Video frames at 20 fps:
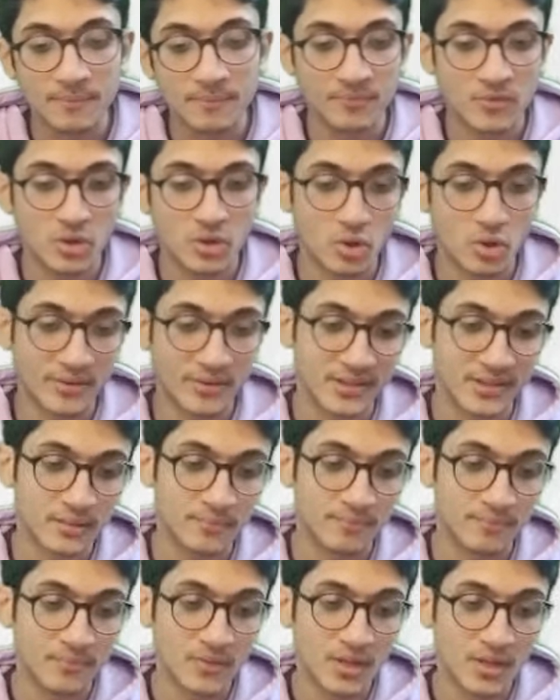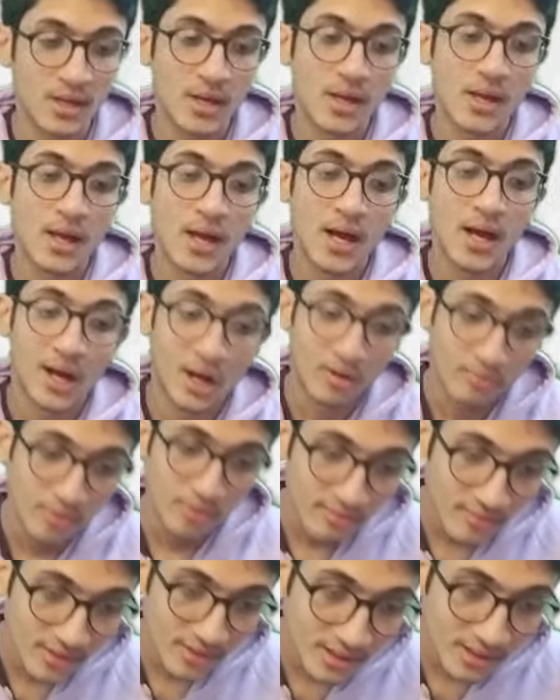cost.
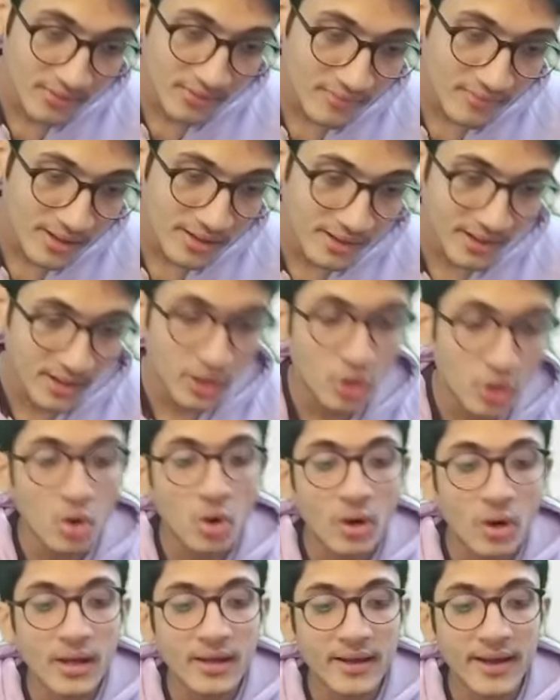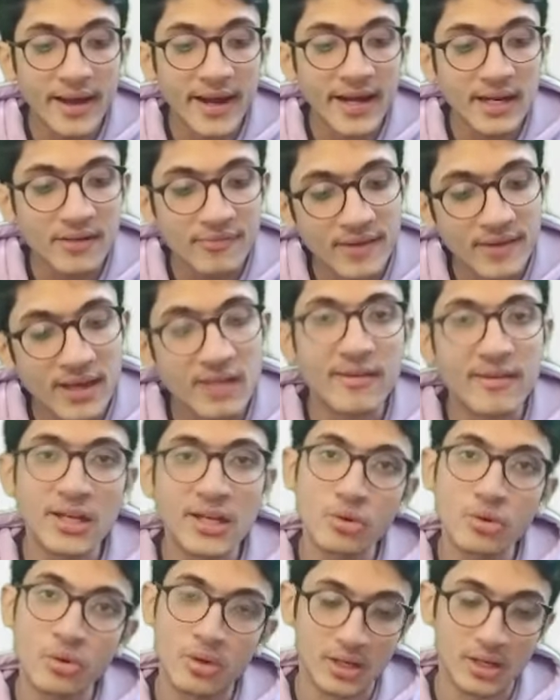However, we will record at fair value
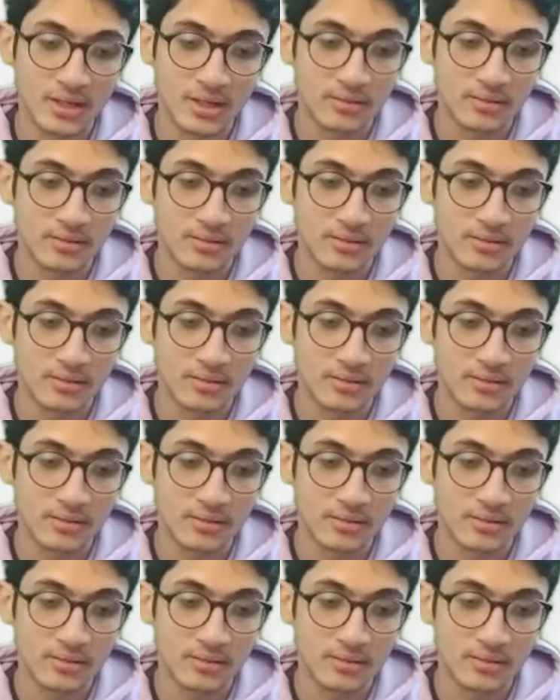only.